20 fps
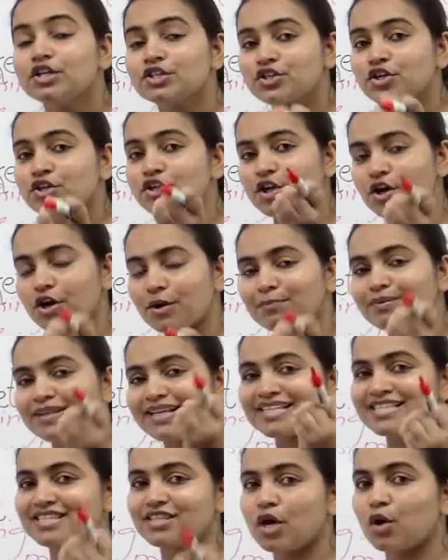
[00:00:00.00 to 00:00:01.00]
So here,
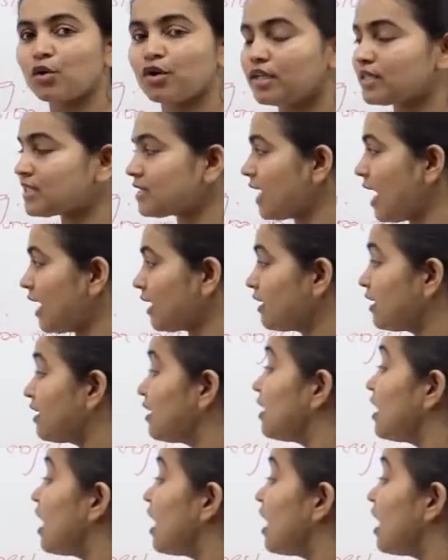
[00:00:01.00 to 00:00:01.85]
please notice that